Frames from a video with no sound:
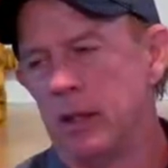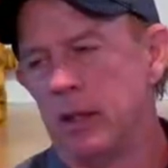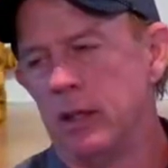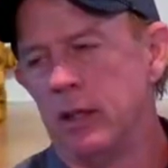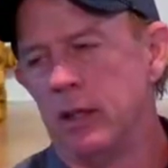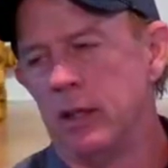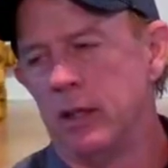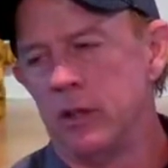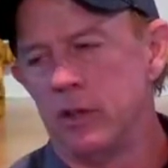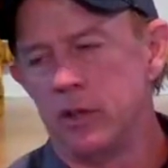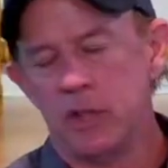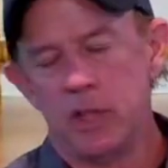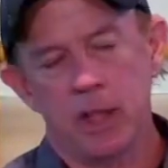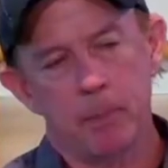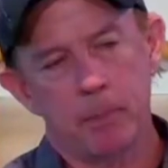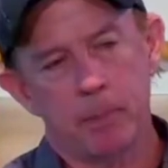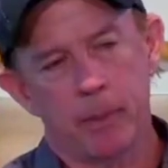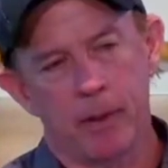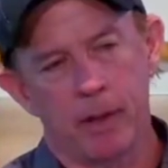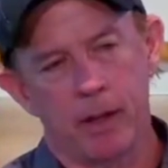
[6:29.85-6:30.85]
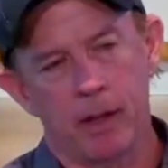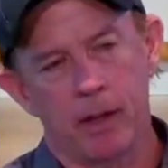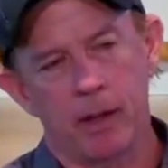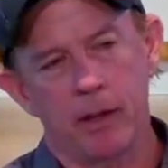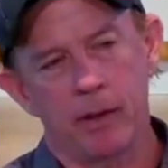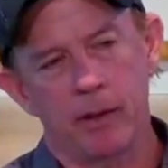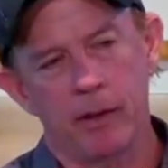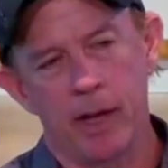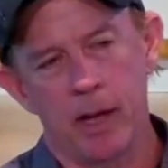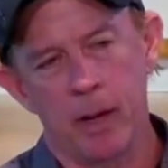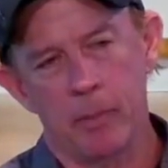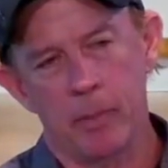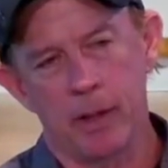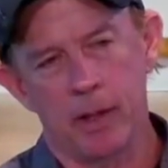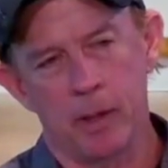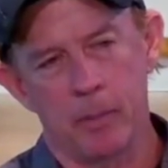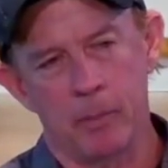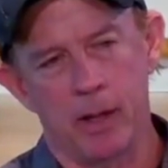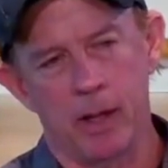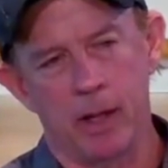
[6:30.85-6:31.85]
Sheep are numbered
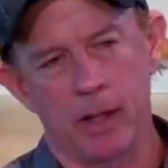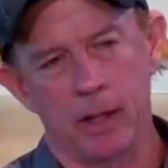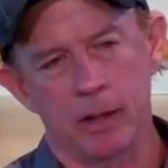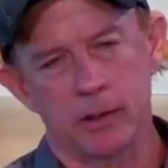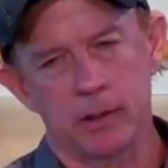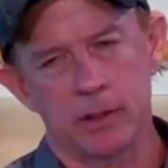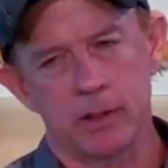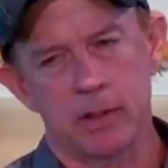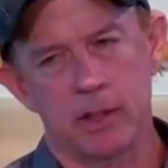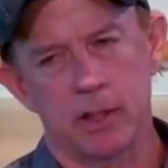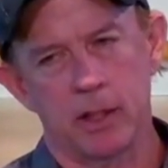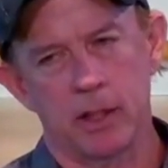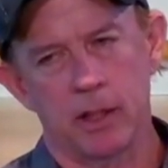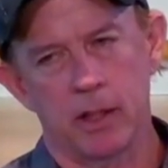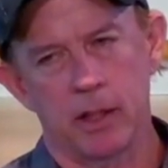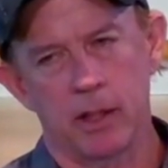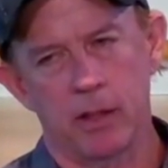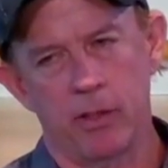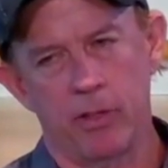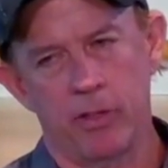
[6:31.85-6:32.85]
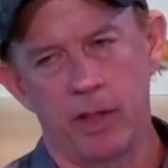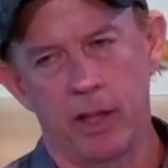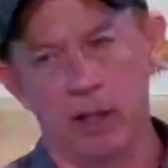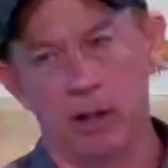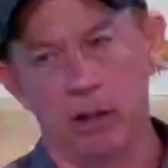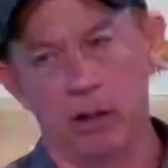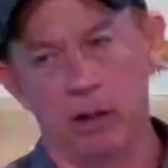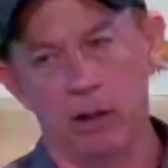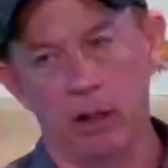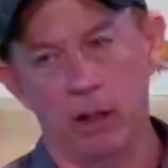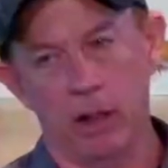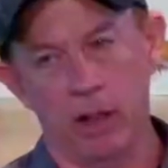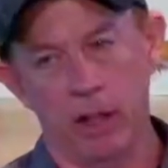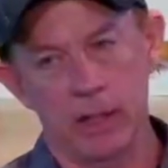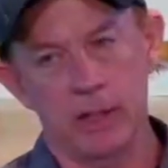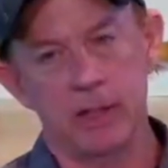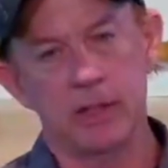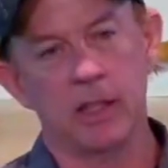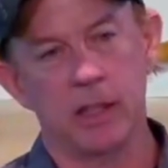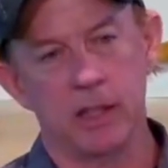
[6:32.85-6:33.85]
amongst the
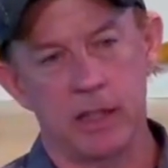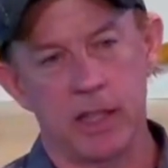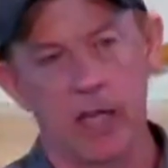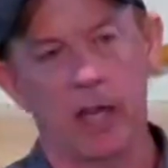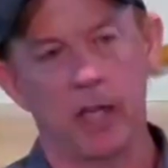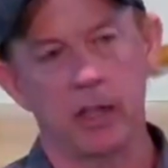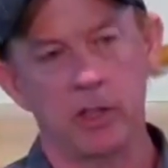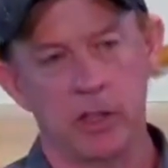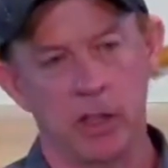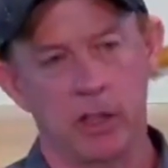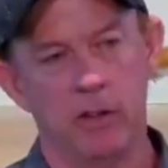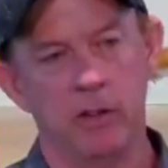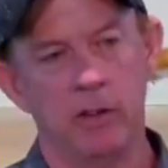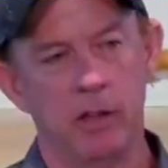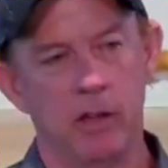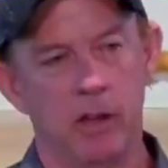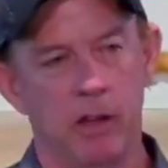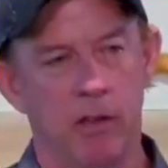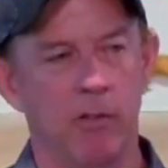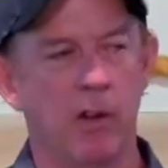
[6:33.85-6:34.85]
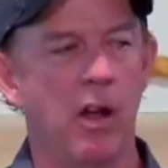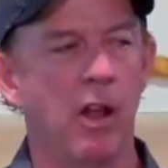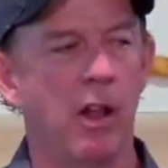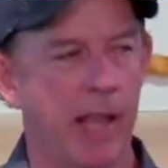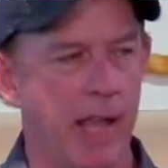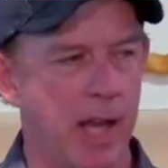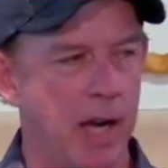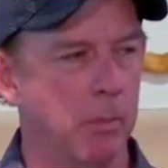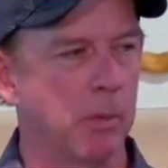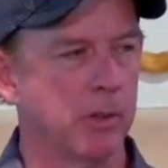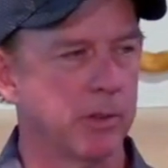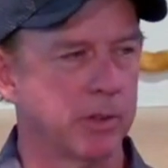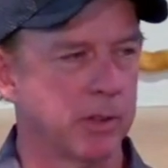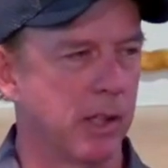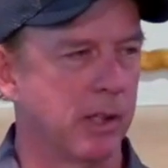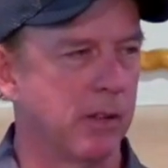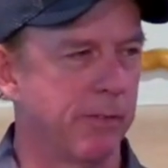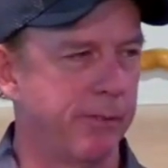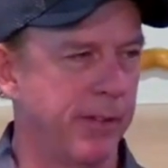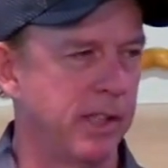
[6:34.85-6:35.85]
least intelligent of all animals on
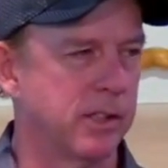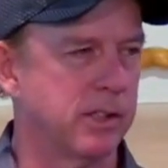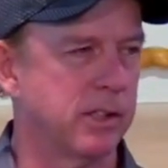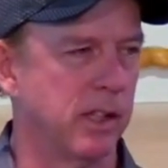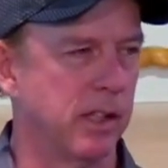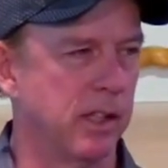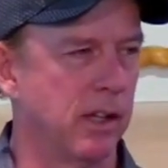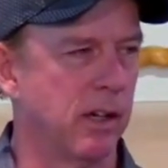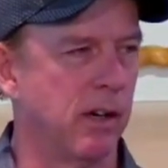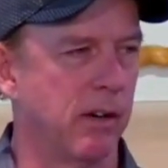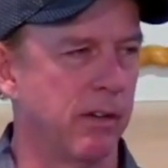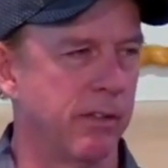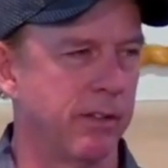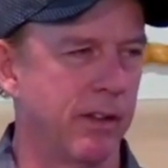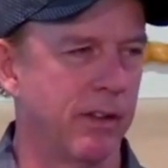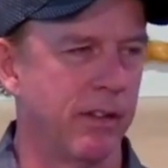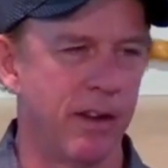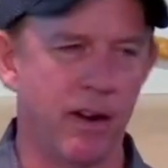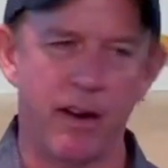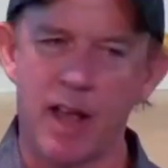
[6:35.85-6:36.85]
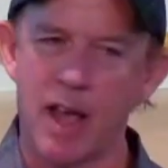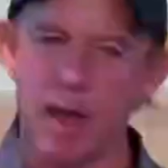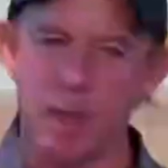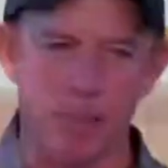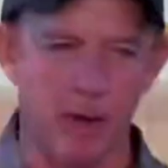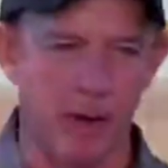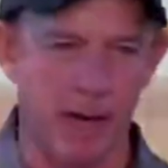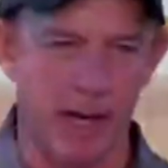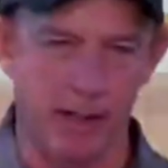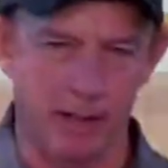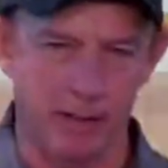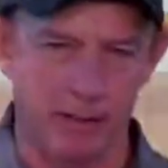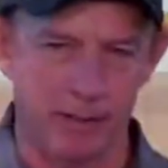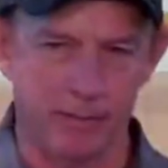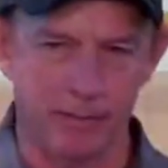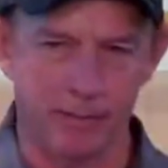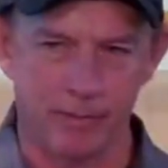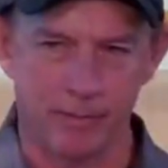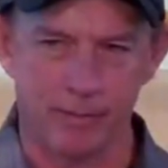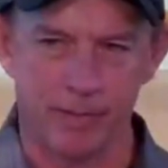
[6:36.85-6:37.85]
the face of the earth. They're not bright.
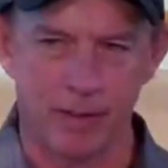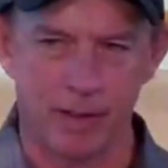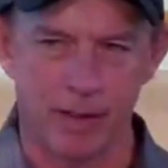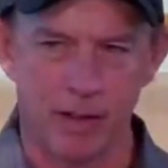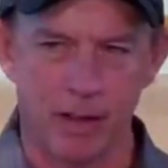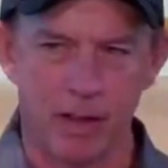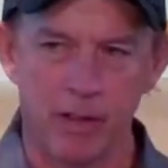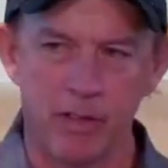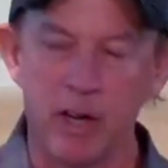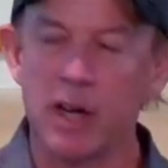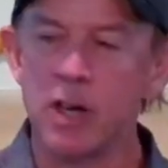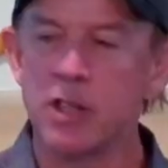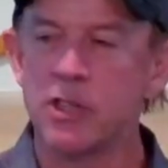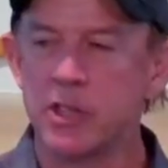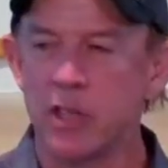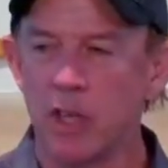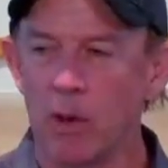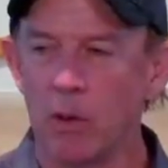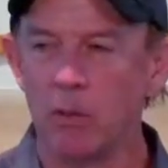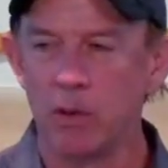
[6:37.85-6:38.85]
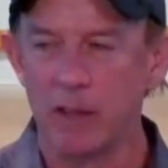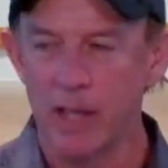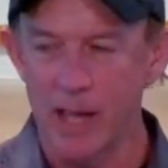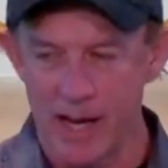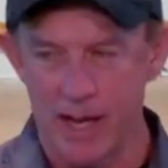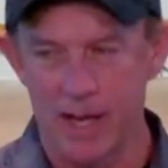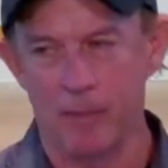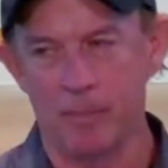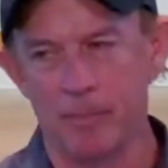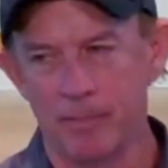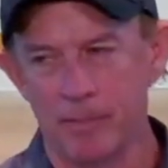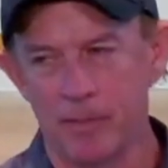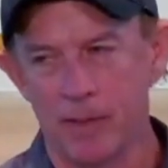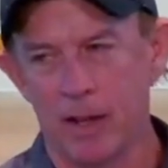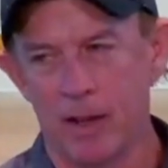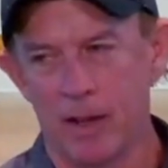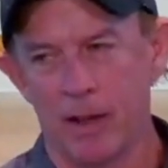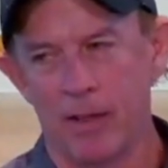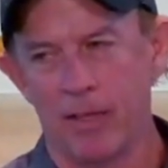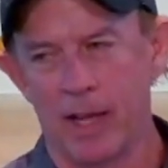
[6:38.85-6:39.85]
They're so lame
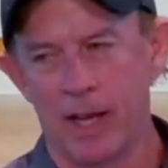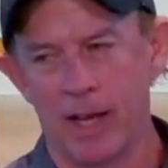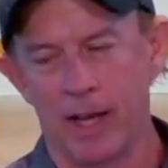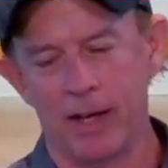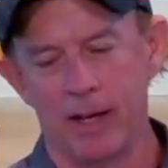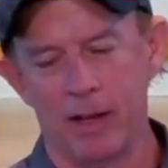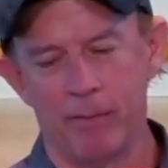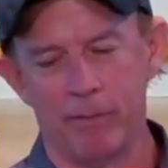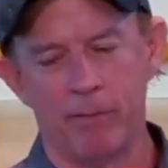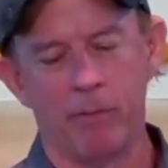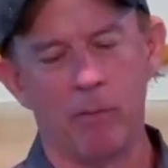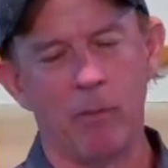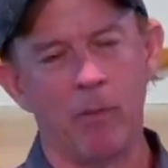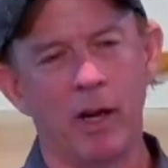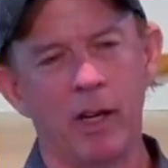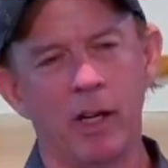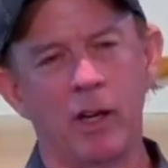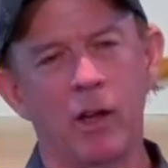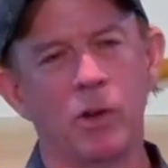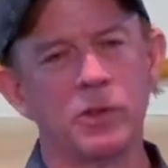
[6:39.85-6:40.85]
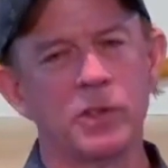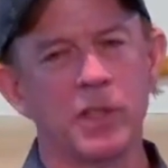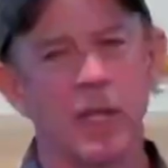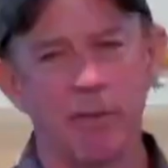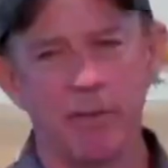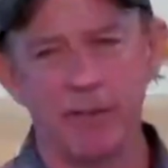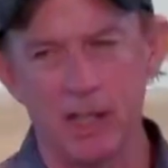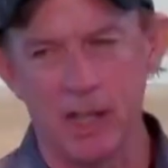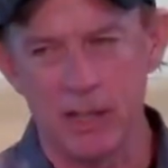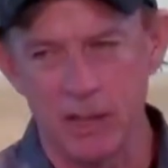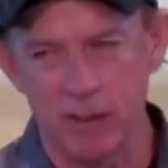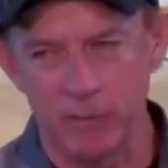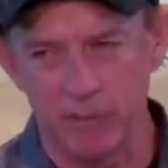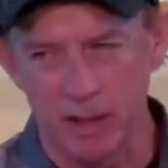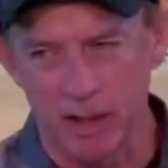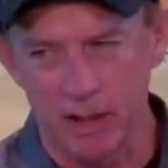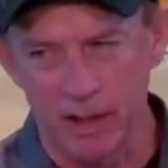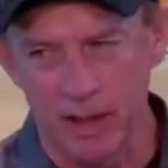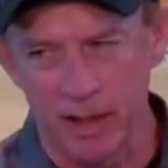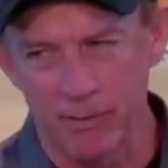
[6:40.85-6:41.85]
that if one goes off the edge of a
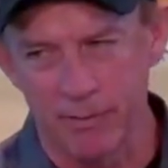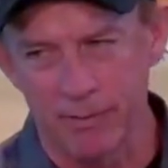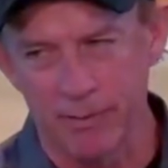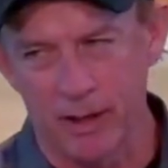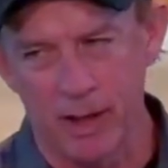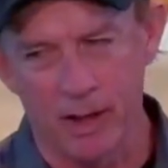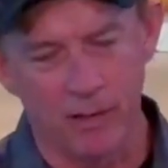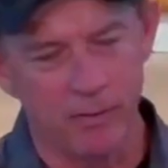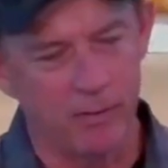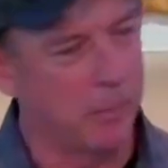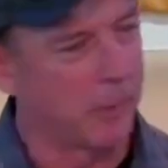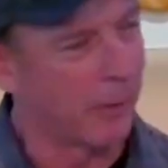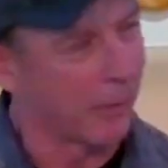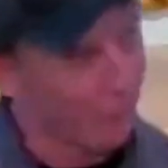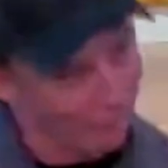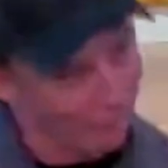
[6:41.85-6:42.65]
cliff, all of them are going,